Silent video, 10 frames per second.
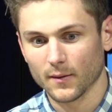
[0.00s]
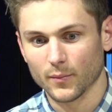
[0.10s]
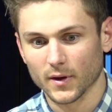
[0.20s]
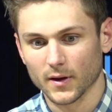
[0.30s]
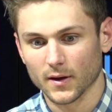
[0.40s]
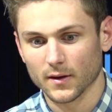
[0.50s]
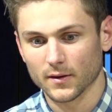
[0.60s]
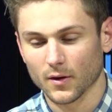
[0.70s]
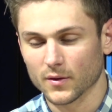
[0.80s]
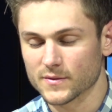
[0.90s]
But, it
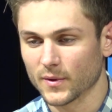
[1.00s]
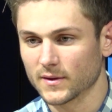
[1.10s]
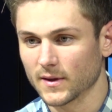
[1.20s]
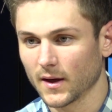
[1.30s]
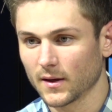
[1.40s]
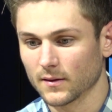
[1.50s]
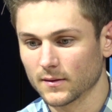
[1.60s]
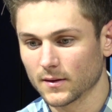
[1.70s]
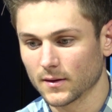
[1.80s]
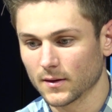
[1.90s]
was big today,
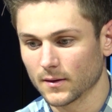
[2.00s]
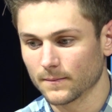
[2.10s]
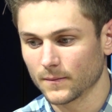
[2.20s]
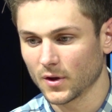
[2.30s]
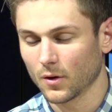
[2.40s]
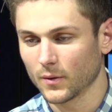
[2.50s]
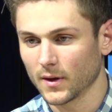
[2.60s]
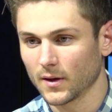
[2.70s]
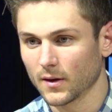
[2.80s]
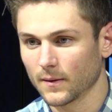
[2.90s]
and, we
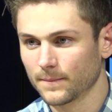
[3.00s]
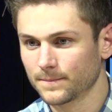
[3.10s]
needed it.